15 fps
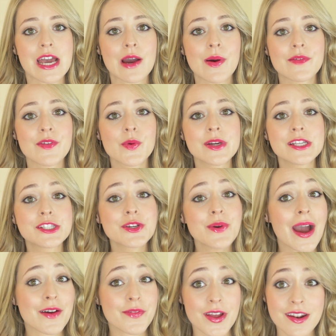However, we do
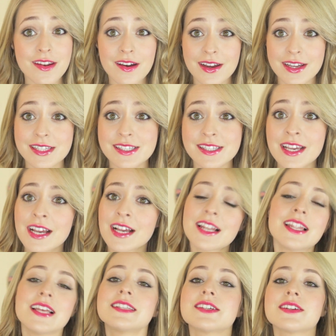have a nice
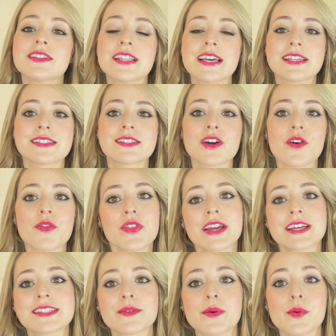little list of
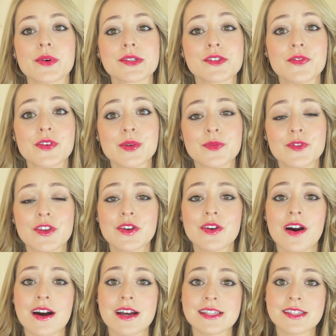things that we want to film for you
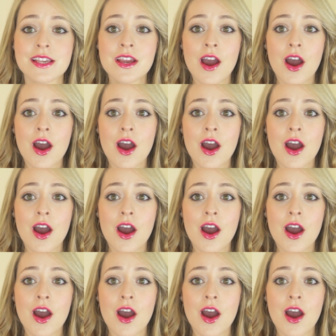guys